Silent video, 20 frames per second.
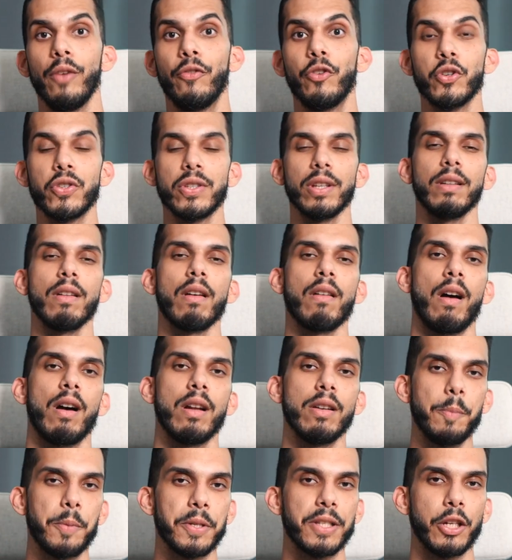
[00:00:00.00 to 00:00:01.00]
if you're still not
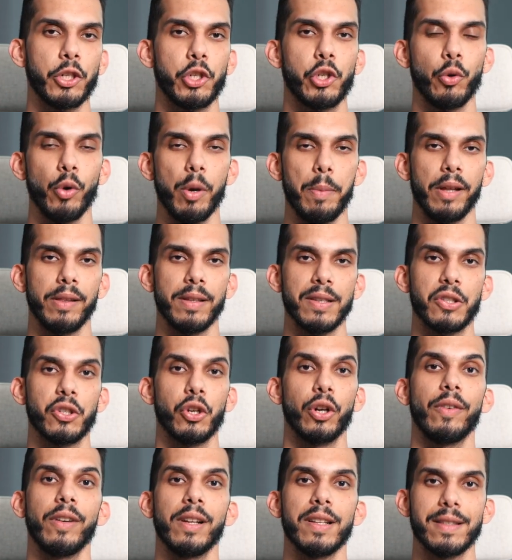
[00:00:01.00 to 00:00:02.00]
100% sure about the
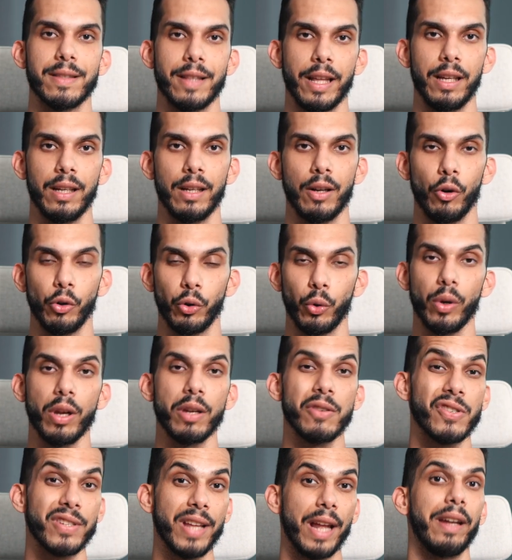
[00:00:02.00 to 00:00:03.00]
serverless thing or don't
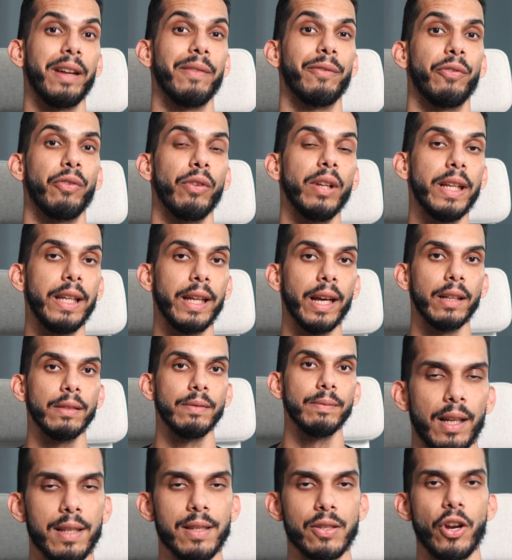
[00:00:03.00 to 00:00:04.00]
understand it fully yet,
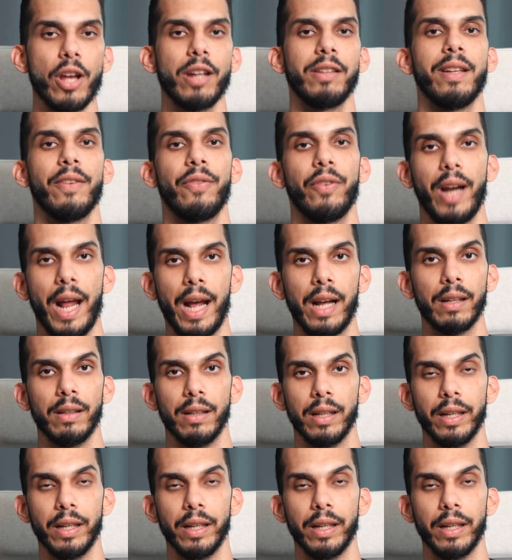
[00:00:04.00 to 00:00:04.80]
let's try a different angle